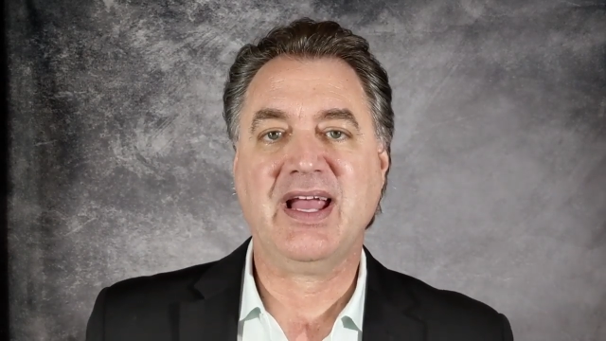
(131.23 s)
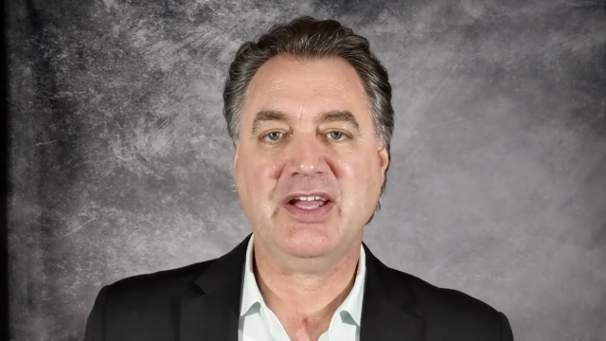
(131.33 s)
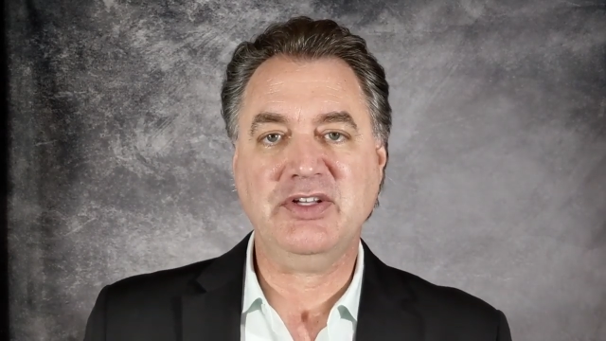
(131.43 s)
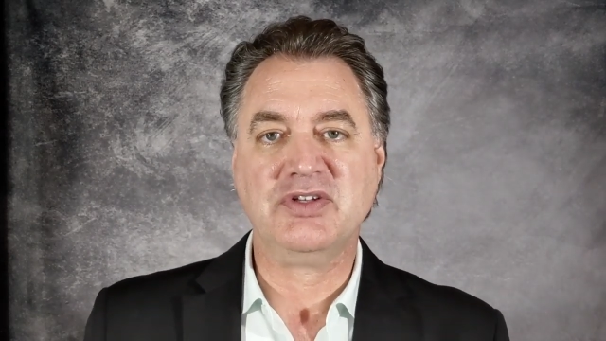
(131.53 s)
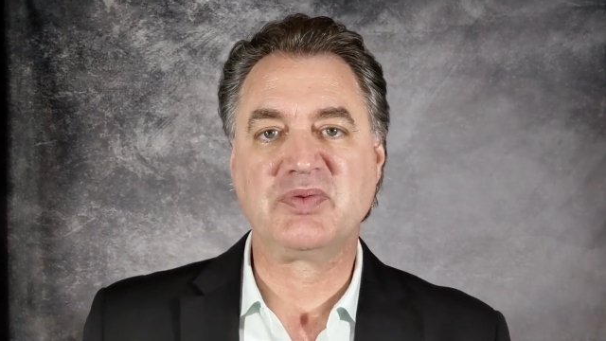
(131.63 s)

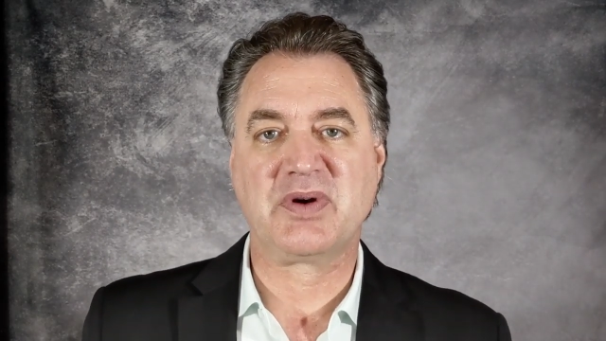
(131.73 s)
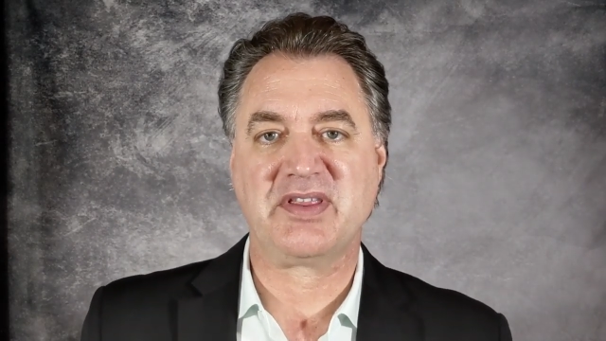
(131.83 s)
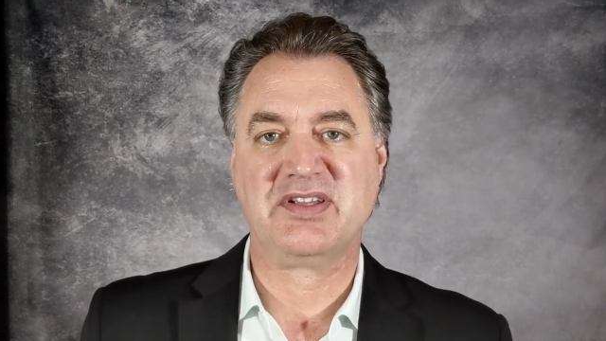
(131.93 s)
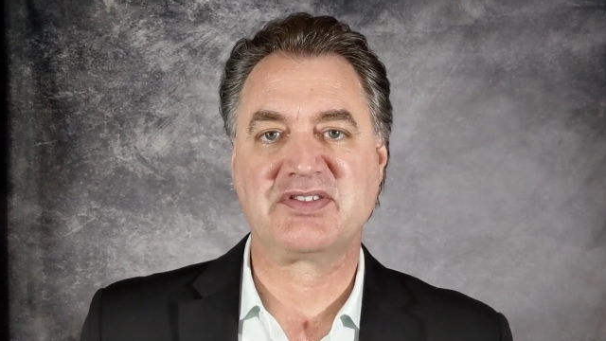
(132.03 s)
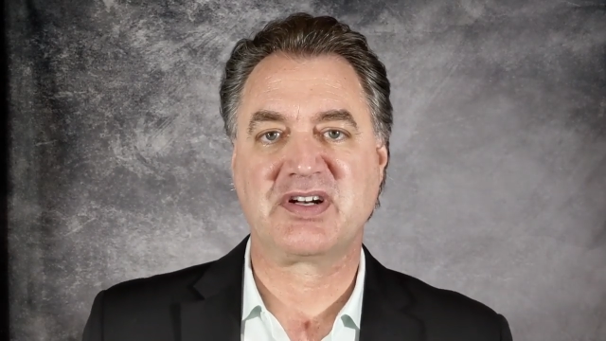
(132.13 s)
and use one
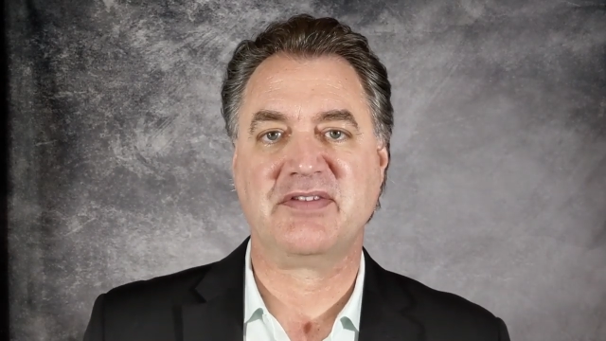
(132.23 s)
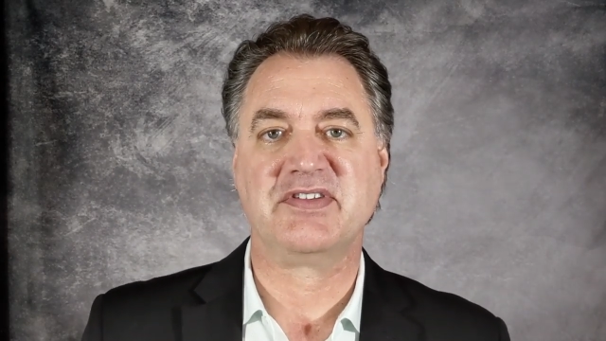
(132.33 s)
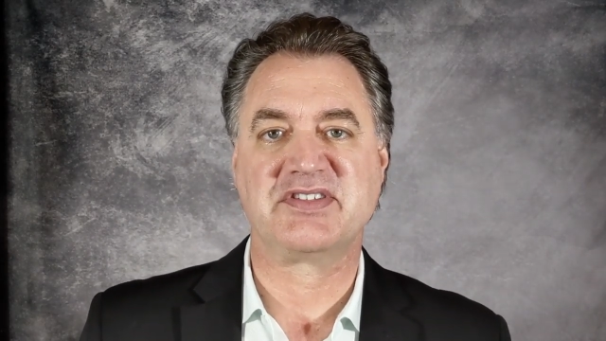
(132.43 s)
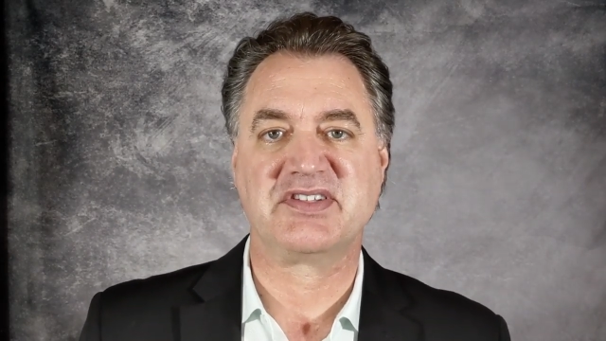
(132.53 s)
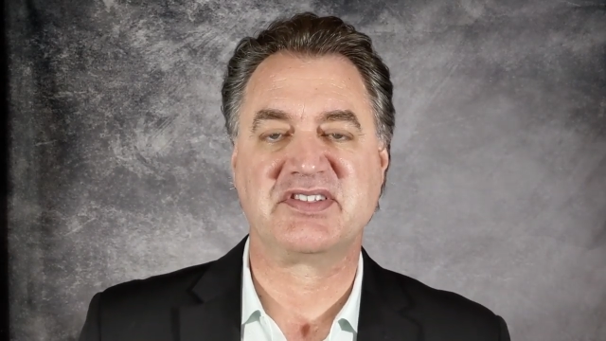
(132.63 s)
of these
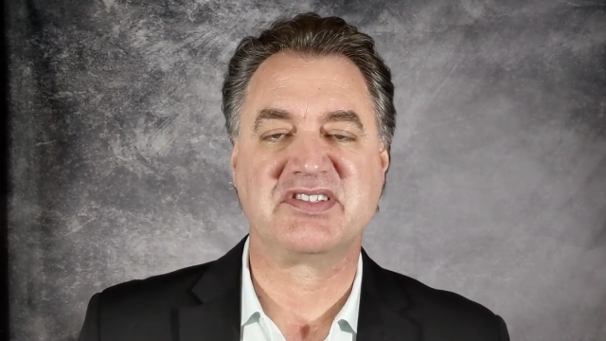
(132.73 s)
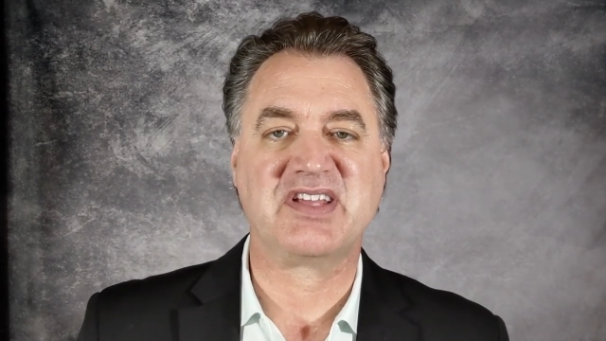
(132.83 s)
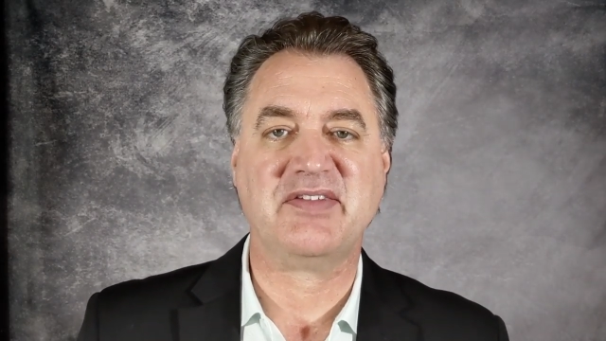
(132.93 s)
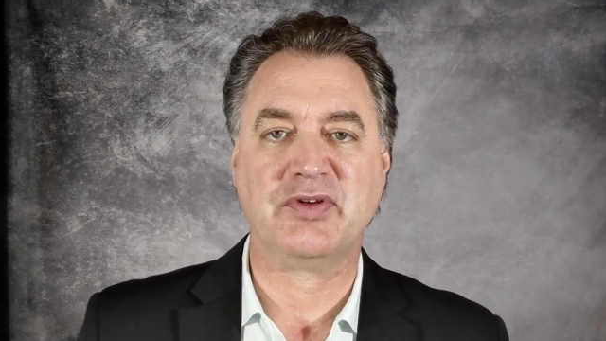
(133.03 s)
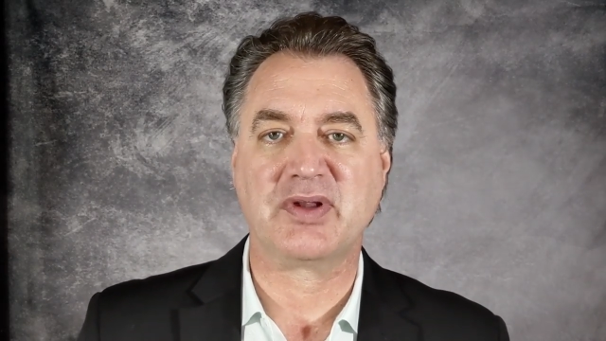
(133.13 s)
services to
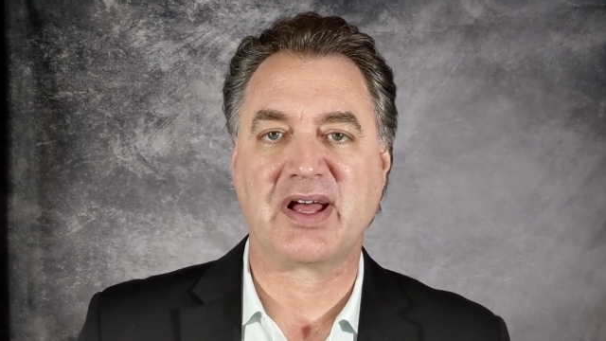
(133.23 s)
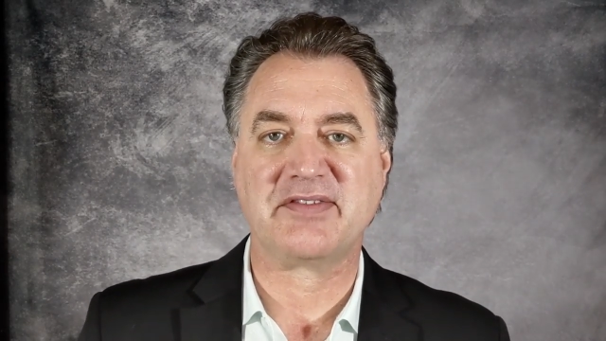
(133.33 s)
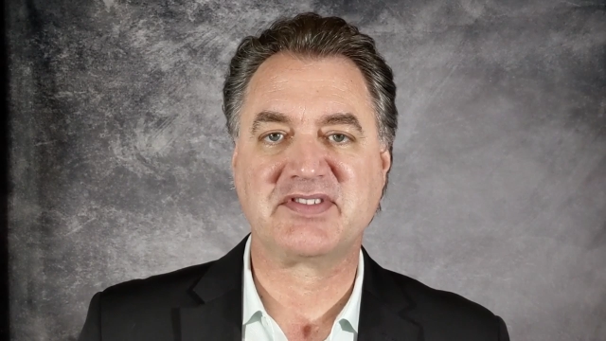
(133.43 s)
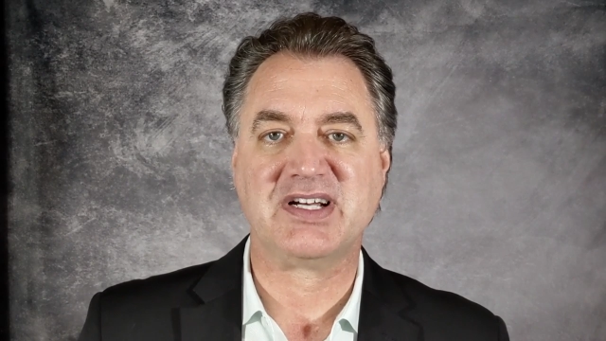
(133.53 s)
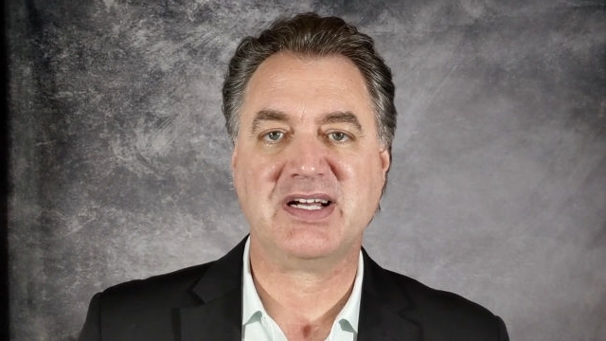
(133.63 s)
save you a lot
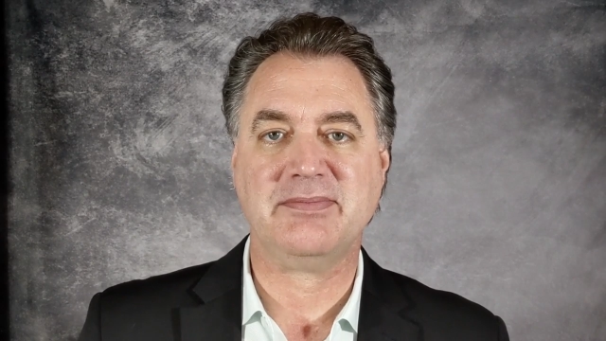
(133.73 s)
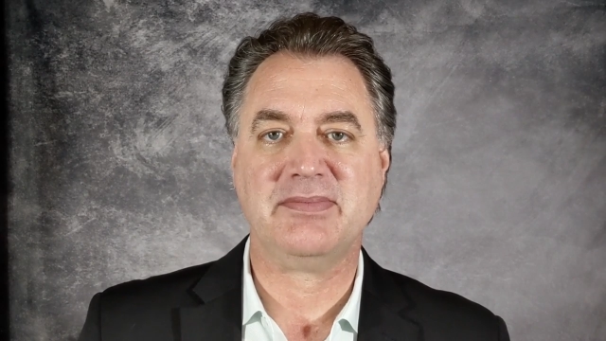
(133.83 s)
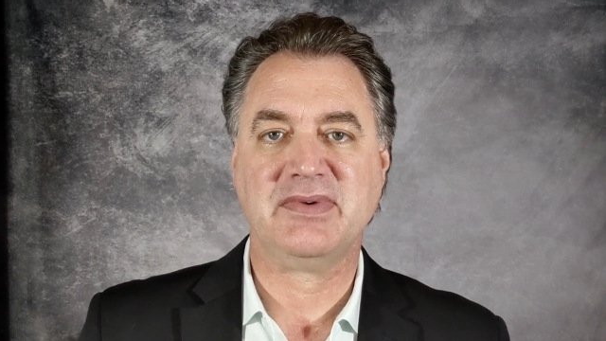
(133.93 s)
of time.